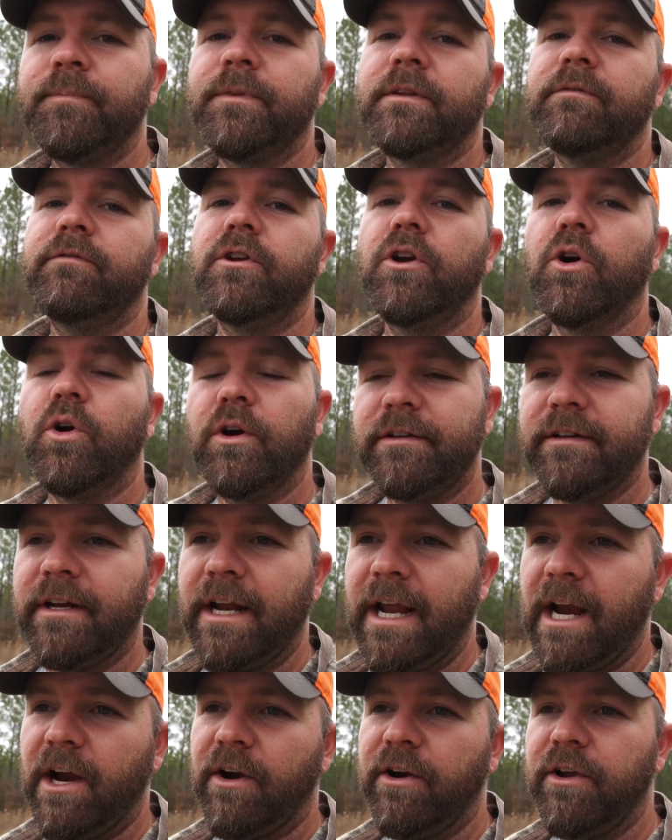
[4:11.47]
If you go into
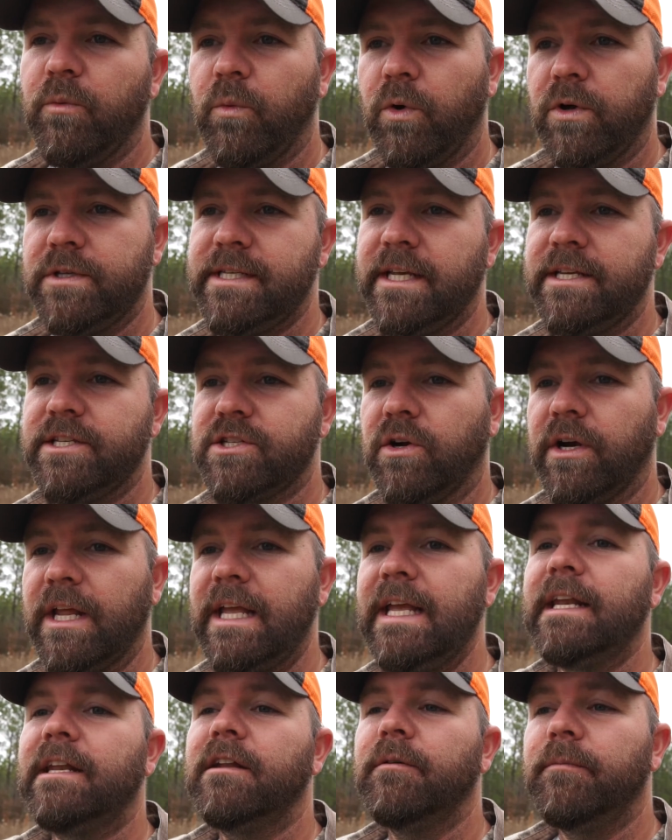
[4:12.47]
the area, once they start
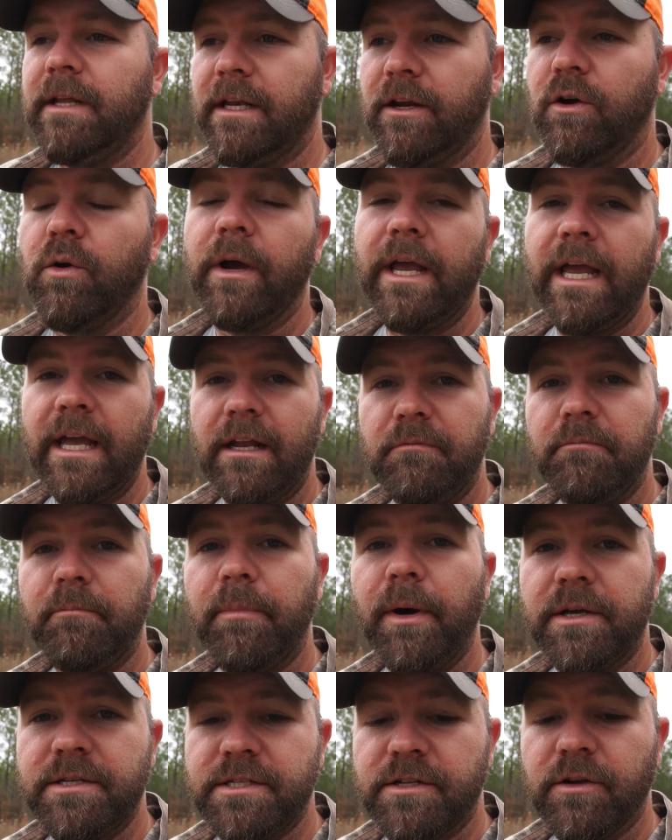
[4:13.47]
hitting them, then go ahead and
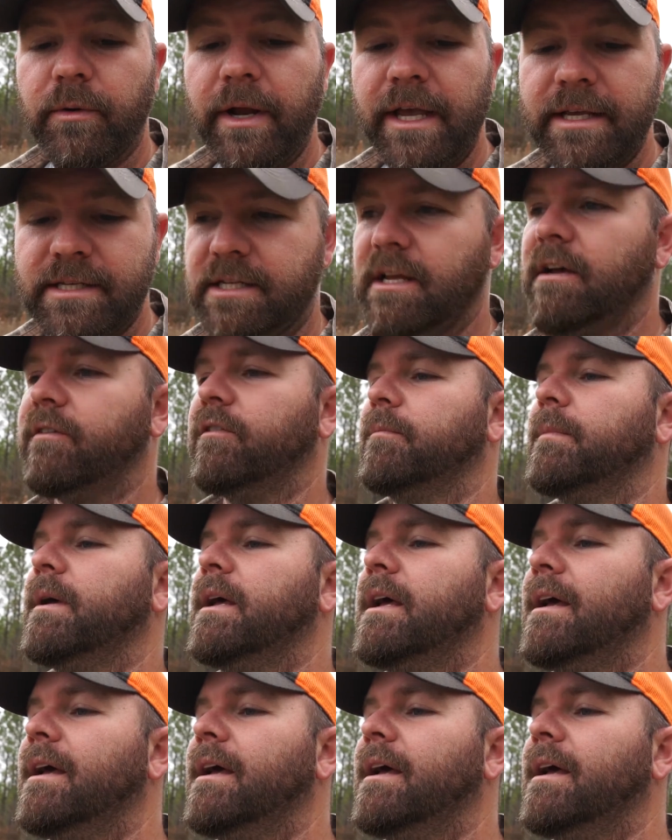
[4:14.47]
bust the rest of them.